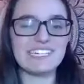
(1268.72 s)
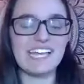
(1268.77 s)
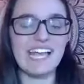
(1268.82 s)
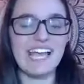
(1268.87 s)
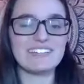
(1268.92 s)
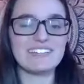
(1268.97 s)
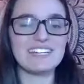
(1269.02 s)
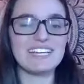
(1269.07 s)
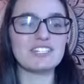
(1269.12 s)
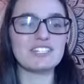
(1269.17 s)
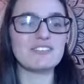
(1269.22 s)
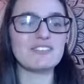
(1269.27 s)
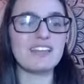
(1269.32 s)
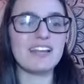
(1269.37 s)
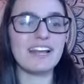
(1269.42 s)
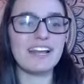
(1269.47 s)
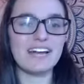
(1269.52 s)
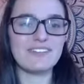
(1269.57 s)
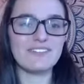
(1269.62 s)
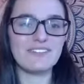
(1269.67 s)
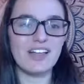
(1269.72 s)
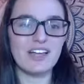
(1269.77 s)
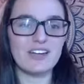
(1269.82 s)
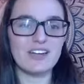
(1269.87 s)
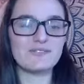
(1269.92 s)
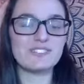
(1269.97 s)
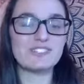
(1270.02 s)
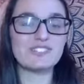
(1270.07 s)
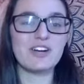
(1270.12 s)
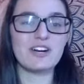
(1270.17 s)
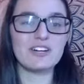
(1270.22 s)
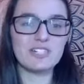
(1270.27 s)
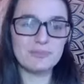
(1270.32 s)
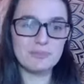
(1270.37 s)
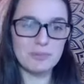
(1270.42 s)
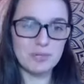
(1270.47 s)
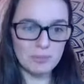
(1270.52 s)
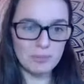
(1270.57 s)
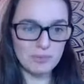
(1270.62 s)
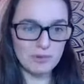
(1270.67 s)
And I know that I have a lot of startup
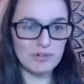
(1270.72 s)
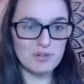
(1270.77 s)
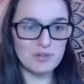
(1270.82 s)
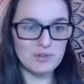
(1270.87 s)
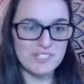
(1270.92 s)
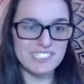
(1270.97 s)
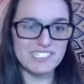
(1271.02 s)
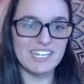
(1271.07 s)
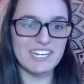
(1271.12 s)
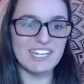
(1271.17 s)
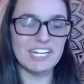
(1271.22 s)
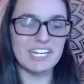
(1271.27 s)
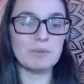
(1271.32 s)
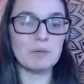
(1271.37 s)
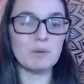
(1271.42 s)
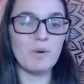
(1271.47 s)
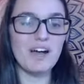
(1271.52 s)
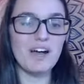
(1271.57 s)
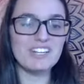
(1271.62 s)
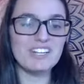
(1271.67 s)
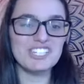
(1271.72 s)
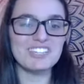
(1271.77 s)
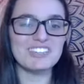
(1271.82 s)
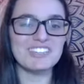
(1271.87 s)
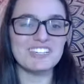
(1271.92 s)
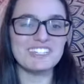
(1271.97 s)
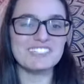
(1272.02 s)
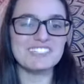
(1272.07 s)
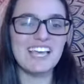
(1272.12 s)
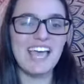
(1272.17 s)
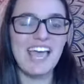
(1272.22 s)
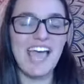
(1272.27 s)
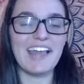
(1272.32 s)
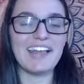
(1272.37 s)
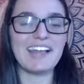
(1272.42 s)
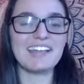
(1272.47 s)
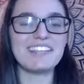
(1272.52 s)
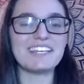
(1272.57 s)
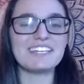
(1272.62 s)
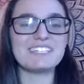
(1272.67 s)
herpreneurs that are going to be watching this. And
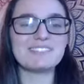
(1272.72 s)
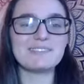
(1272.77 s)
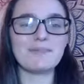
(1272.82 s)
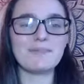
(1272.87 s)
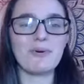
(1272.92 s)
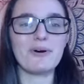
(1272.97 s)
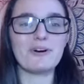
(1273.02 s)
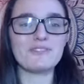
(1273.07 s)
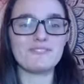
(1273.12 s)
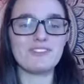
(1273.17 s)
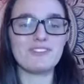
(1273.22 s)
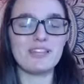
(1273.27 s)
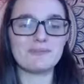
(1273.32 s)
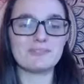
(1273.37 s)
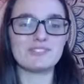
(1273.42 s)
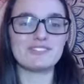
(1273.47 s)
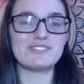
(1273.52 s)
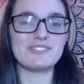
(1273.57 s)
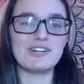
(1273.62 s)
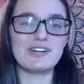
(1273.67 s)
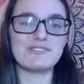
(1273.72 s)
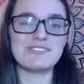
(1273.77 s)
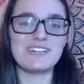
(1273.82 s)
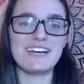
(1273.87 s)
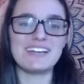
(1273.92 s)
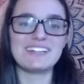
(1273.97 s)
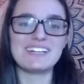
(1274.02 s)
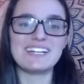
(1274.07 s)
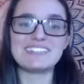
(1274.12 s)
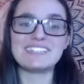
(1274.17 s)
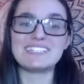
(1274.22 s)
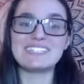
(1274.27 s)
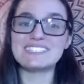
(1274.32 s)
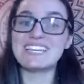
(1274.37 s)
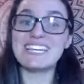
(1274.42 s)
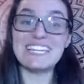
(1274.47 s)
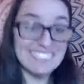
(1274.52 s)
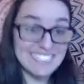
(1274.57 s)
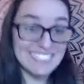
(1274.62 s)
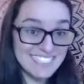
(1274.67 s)
I think it's important for them to know that this
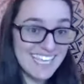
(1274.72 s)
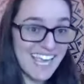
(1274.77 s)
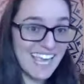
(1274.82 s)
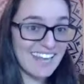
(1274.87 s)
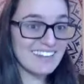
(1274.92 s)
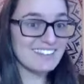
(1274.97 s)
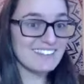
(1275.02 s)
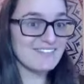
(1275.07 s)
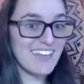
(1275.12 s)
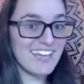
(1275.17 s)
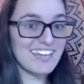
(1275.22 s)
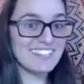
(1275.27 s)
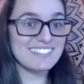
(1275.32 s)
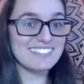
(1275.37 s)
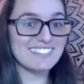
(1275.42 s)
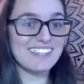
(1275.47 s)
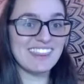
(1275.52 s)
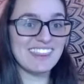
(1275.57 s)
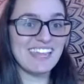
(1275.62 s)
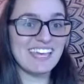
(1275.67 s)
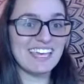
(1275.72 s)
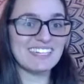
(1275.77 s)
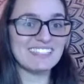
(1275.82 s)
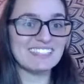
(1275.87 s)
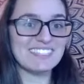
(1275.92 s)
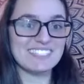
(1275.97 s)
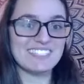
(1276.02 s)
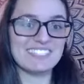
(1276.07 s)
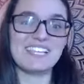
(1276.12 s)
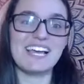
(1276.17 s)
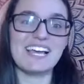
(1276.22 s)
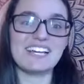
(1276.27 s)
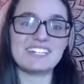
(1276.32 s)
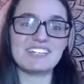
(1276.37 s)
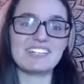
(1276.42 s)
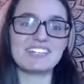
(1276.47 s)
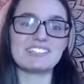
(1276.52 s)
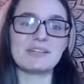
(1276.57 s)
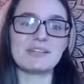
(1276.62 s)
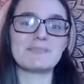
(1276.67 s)
isn't an advanced thing. This is
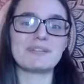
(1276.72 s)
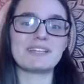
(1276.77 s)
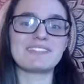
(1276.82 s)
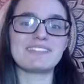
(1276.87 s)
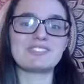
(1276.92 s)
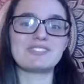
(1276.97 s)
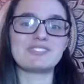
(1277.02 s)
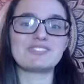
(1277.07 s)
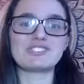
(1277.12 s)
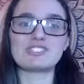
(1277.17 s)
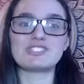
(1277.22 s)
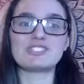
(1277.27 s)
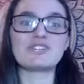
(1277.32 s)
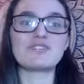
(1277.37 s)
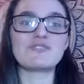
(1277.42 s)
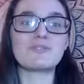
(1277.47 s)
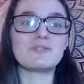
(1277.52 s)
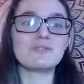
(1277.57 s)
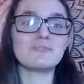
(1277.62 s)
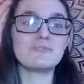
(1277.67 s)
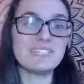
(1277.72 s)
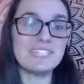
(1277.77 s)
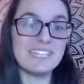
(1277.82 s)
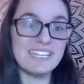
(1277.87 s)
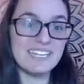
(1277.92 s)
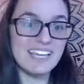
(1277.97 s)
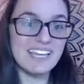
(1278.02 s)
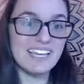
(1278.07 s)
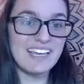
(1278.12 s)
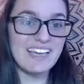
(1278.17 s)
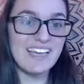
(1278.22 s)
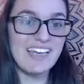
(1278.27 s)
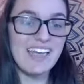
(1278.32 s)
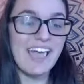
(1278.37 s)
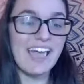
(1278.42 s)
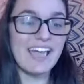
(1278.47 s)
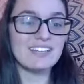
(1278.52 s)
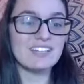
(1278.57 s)
actually something that you should know from the beginning. And